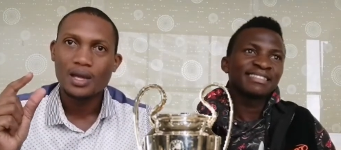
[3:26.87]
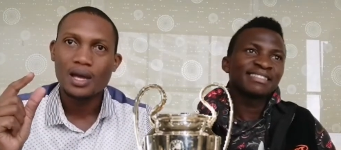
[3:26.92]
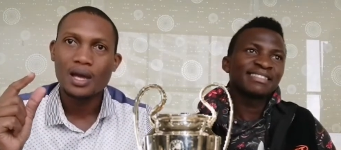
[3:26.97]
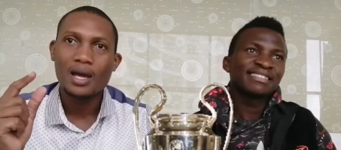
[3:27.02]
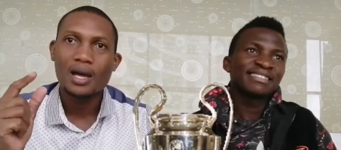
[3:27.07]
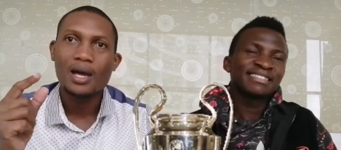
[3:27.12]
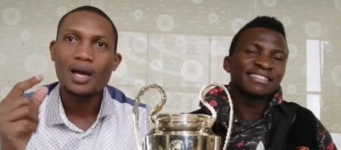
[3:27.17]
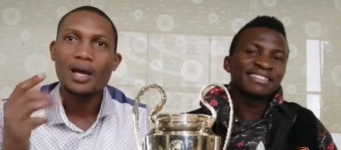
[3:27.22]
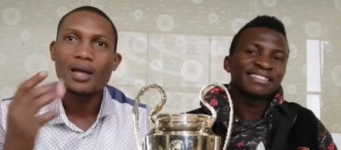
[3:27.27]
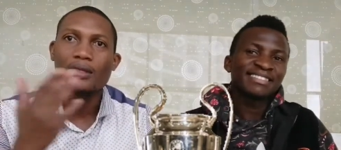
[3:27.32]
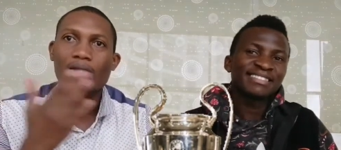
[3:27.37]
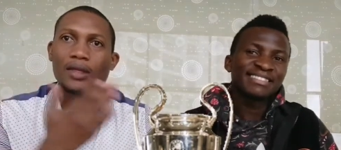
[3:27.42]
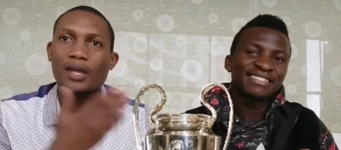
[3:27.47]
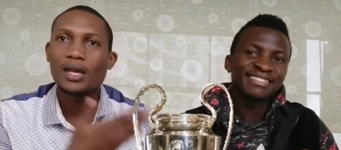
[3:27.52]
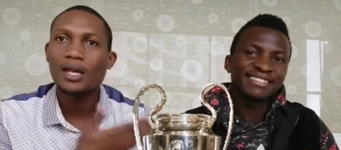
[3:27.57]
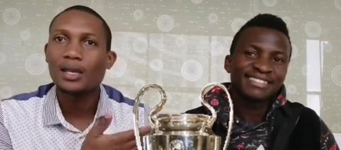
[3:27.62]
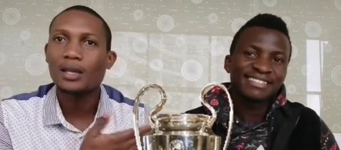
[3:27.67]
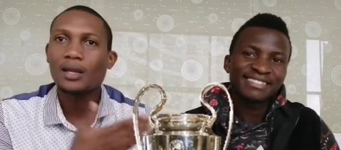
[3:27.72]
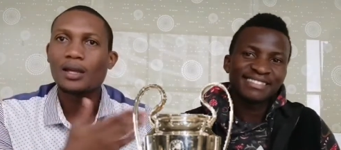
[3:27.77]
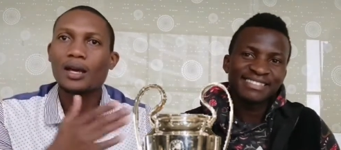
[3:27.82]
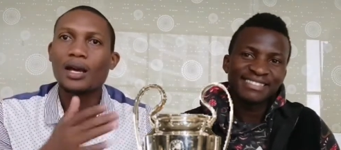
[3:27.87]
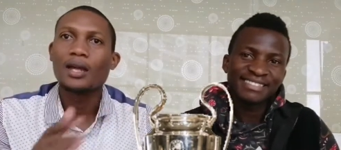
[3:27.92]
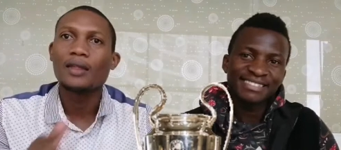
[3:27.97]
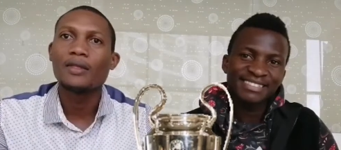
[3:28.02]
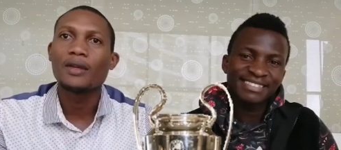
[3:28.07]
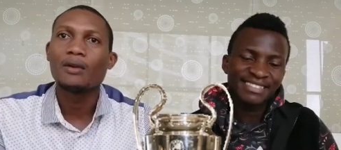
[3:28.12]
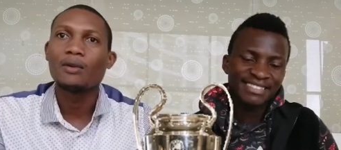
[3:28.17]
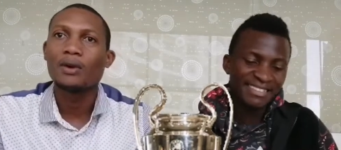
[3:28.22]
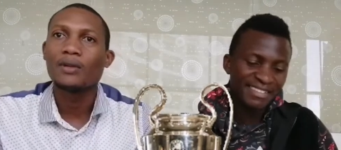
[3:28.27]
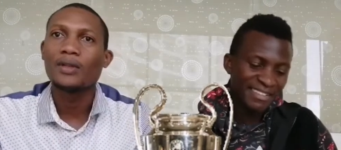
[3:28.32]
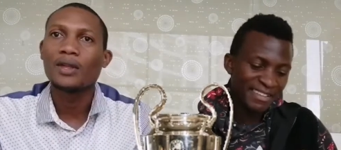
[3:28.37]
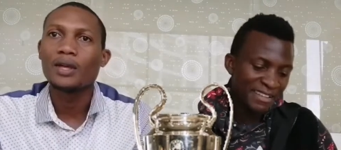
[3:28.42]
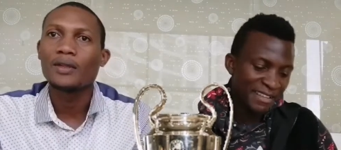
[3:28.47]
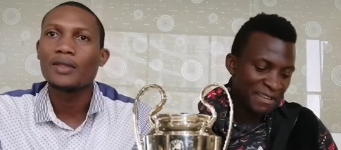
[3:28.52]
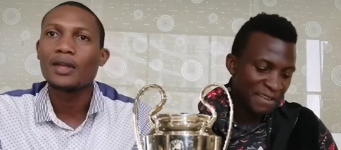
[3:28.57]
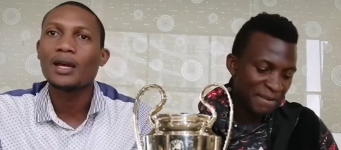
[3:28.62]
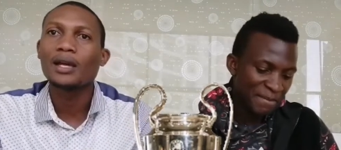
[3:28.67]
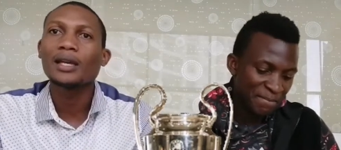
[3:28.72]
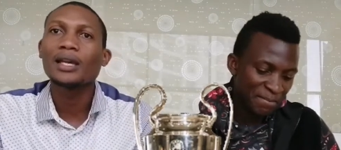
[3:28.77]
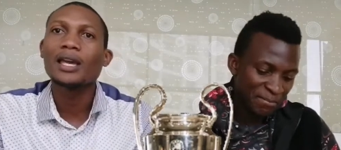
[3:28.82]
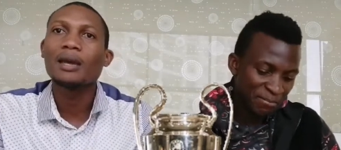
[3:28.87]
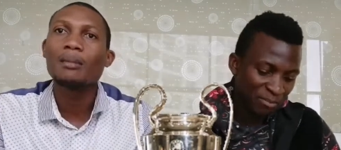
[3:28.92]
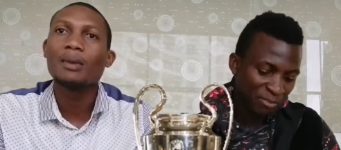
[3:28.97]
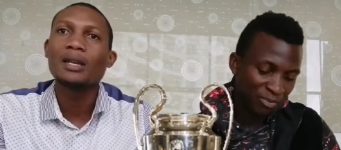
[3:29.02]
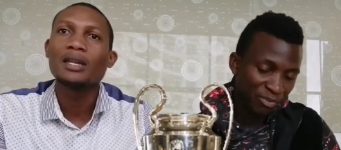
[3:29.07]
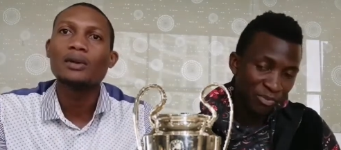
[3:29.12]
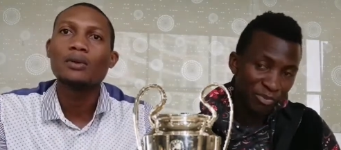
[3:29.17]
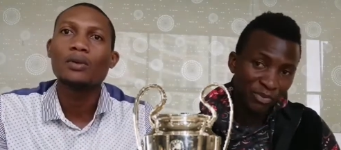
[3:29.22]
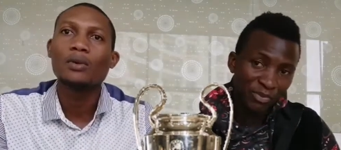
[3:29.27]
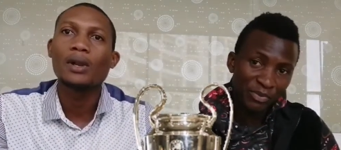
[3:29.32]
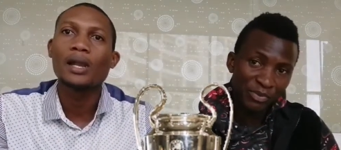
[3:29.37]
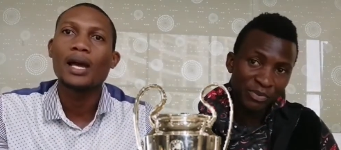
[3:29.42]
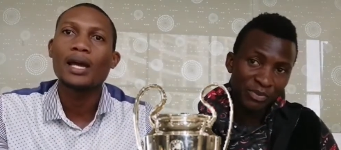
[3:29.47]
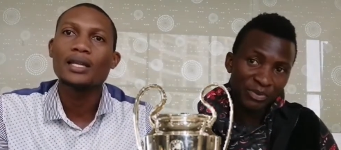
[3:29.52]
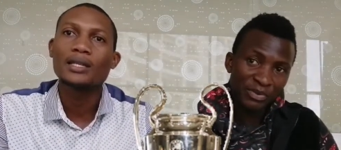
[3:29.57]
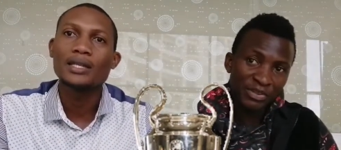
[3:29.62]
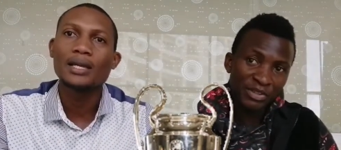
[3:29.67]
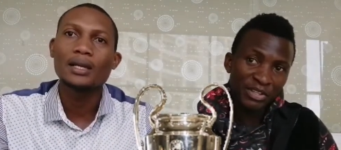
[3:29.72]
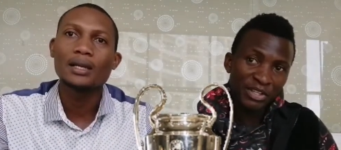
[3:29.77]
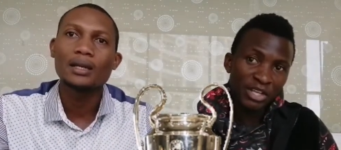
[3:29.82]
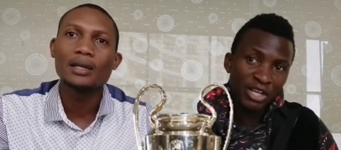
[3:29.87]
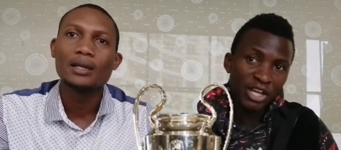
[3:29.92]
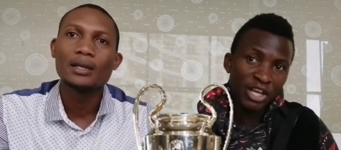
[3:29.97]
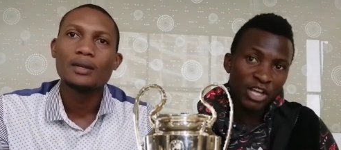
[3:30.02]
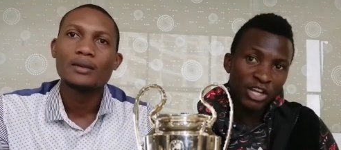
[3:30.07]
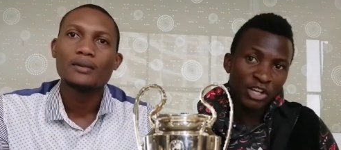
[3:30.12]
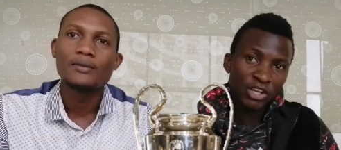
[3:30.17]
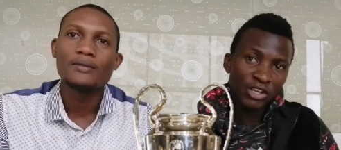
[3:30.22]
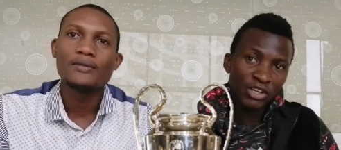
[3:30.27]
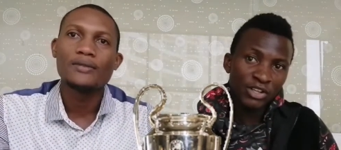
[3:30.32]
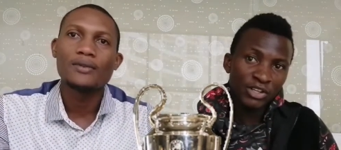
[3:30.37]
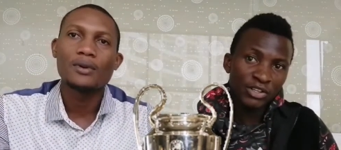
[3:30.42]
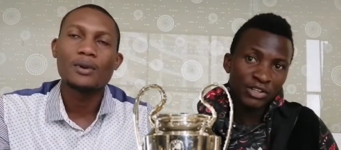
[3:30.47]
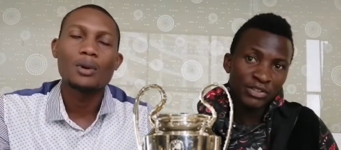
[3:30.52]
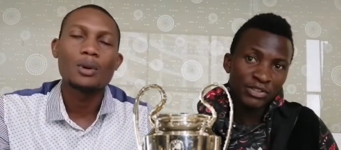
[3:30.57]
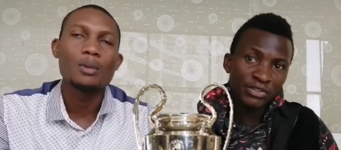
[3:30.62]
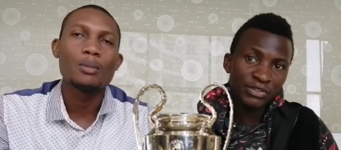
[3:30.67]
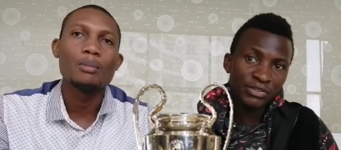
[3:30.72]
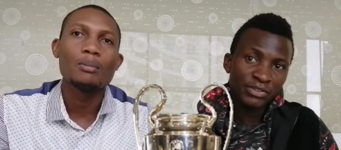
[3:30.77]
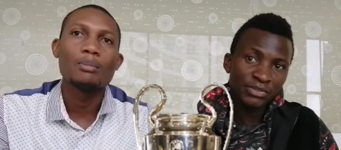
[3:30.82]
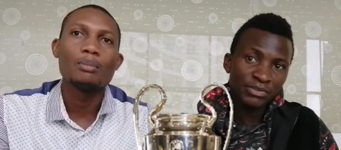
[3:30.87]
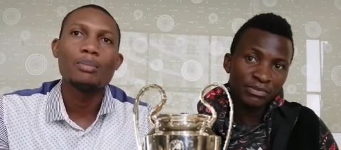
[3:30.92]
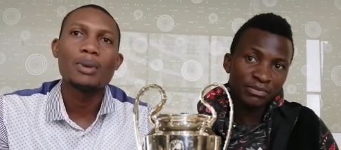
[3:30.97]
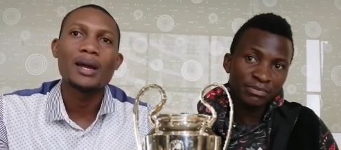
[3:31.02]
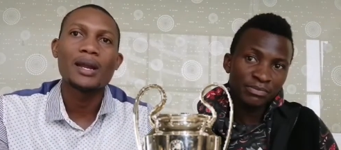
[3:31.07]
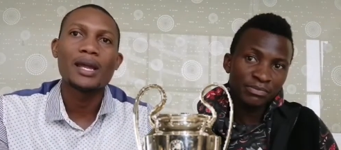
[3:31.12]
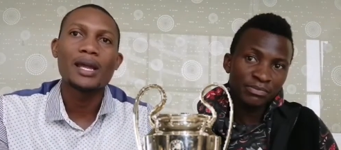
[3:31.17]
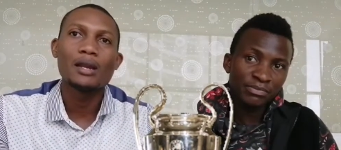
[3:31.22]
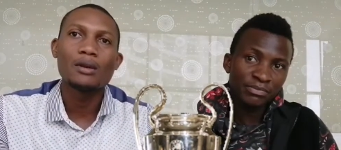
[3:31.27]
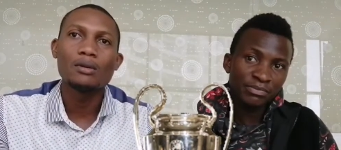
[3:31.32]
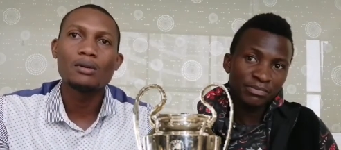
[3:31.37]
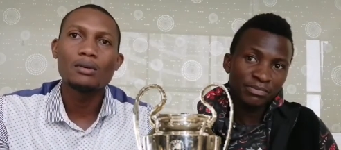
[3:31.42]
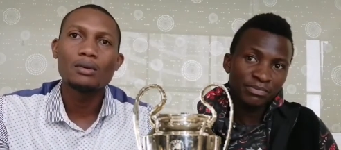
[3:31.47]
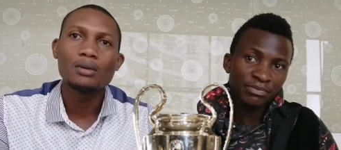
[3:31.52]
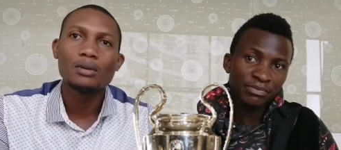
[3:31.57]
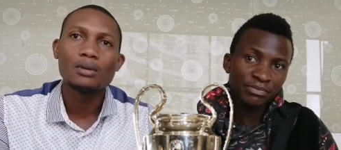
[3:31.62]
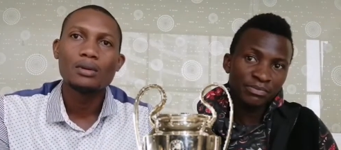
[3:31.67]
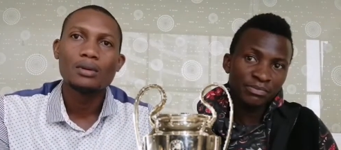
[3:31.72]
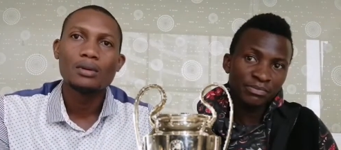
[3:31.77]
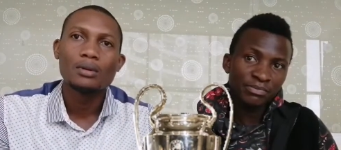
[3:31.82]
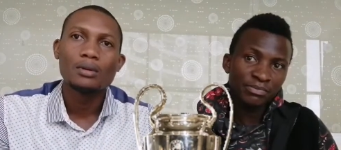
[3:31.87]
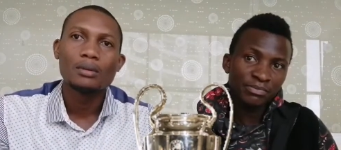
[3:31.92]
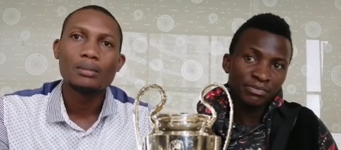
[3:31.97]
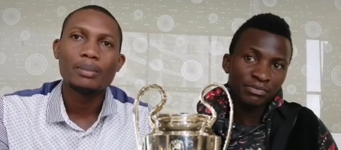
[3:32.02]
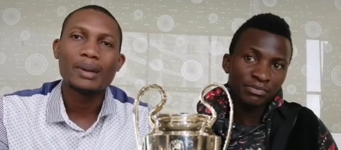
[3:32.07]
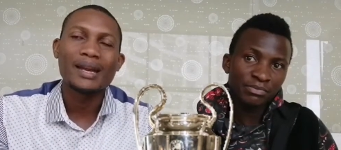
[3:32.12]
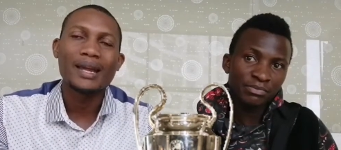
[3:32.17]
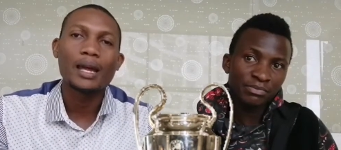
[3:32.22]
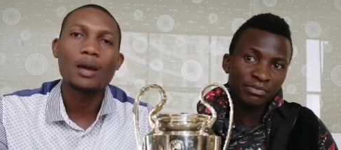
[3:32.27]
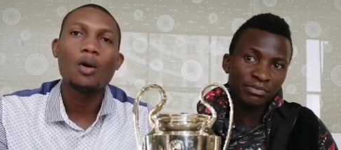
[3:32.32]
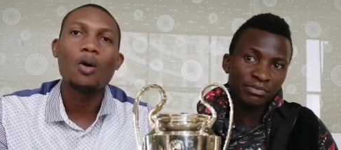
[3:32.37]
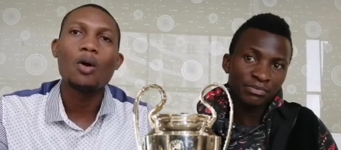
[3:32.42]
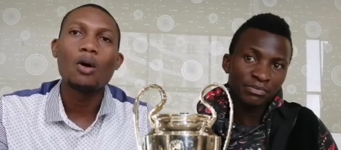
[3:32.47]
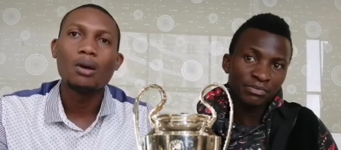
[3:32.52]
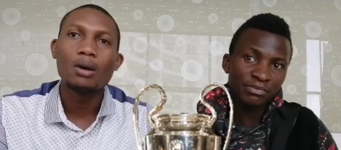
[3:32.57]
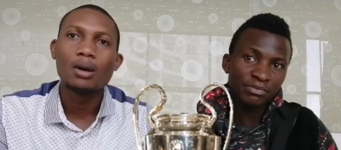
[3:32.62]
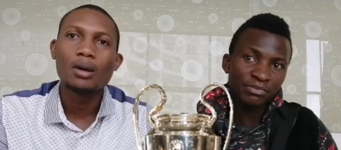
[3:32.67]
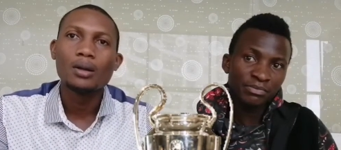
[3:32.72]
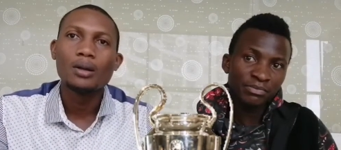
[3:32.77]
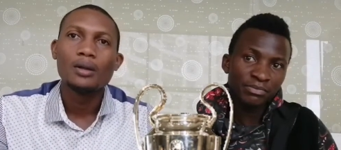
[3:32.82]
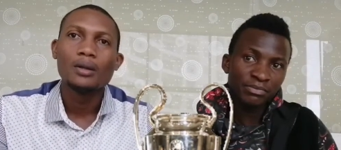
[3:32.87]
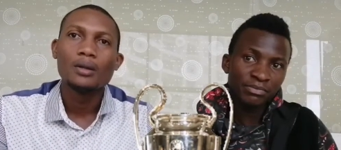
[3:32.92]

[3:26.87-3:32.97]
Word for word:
Speaker 1: Uh, then uh, there, were, there, there came an equalizer from Pareno Parejo,